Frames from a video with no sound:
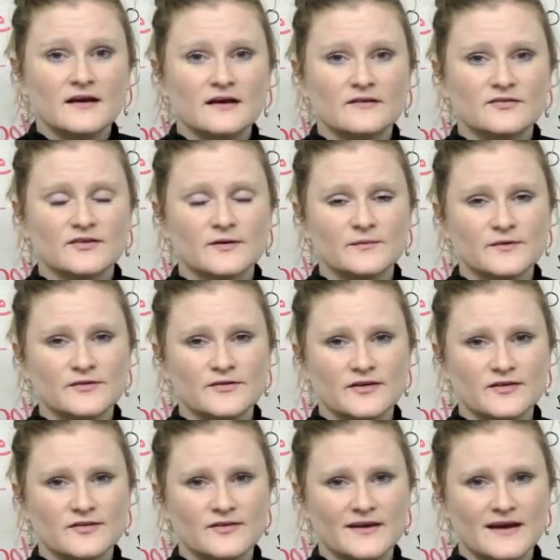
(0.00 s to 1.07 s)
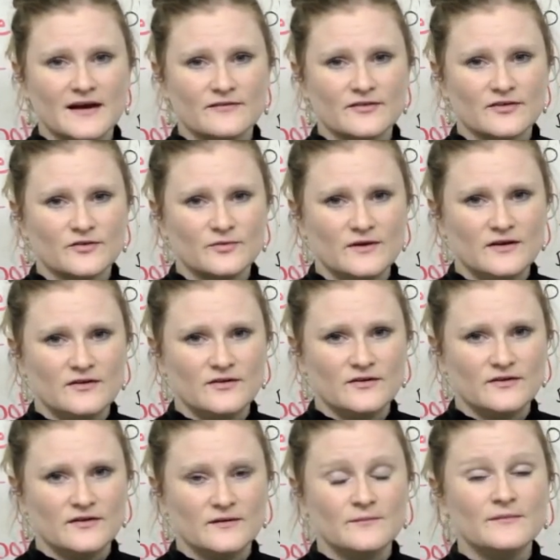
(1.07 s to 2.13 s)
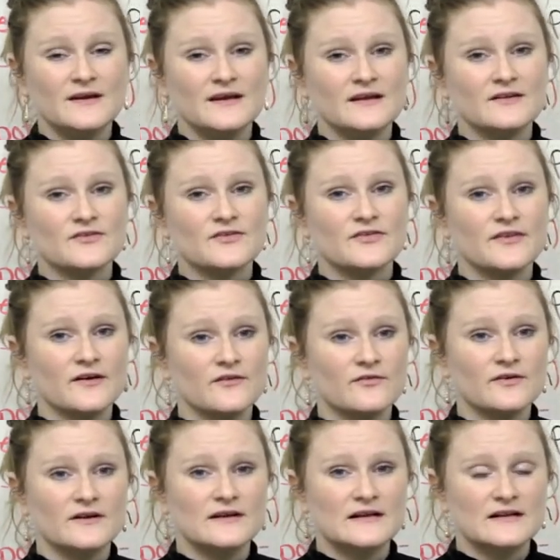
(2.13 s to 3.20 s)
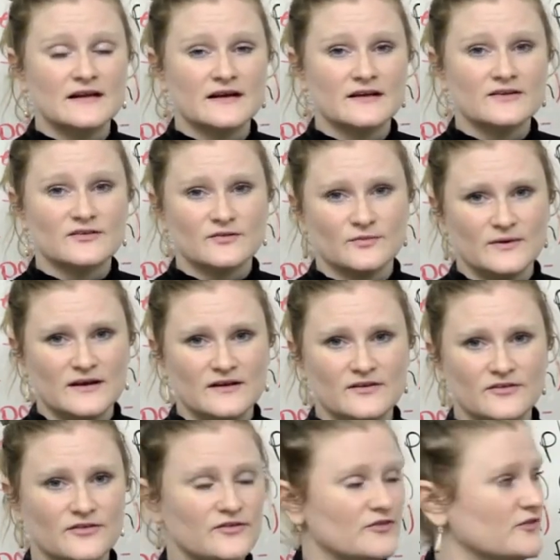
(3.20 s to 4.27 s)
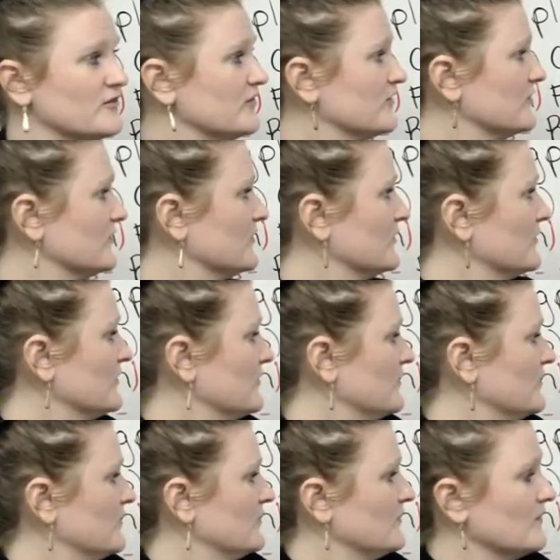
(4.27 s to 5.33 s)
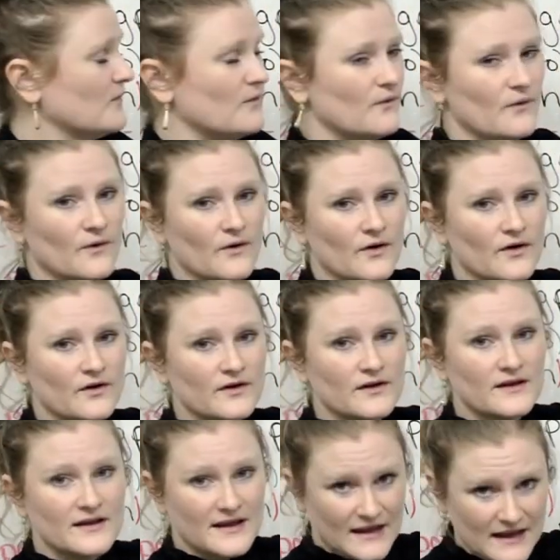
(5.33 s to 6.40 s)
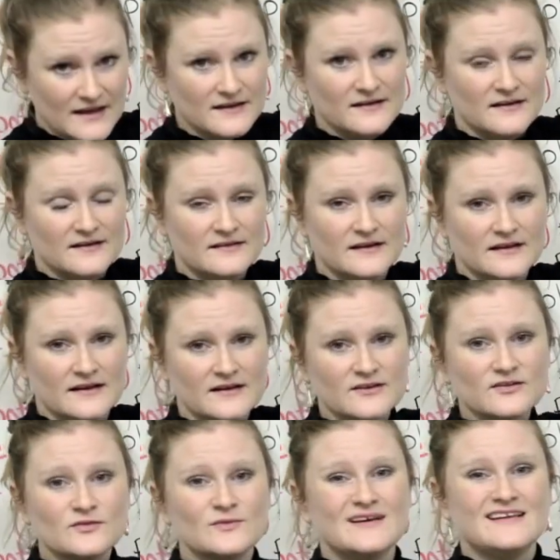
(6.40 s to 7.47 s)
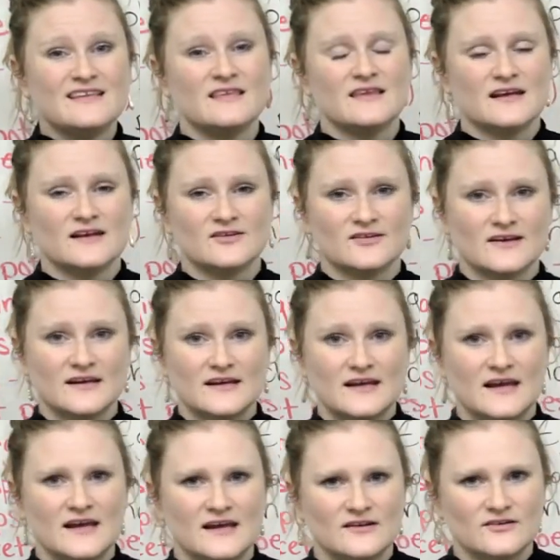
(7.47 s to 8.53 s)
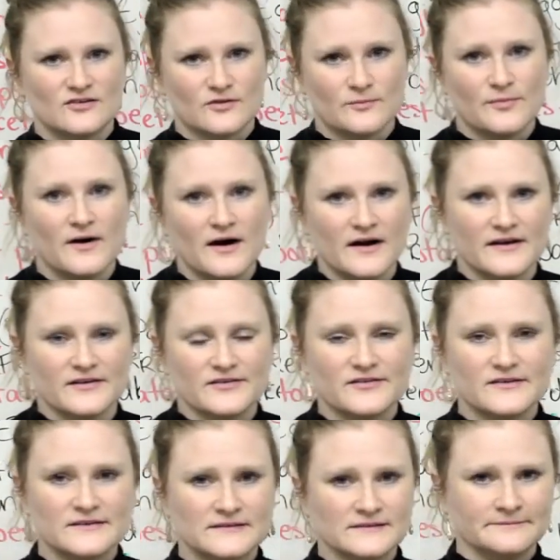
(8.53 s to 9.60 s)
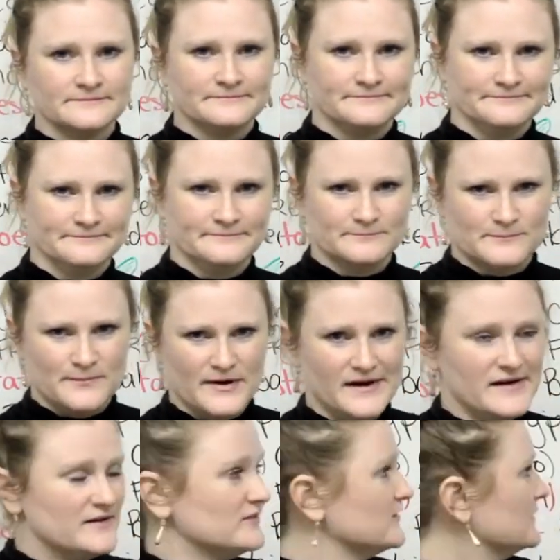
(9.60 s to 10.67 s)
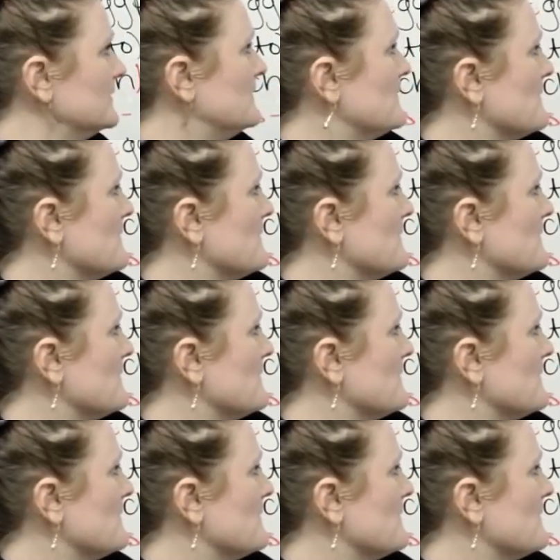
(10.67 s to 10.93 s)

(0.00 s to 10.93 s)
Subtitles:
If someone says they have a sweet tooth, it means they really like sweets. Or candy. They like sweet things like cakes or pies. Pies.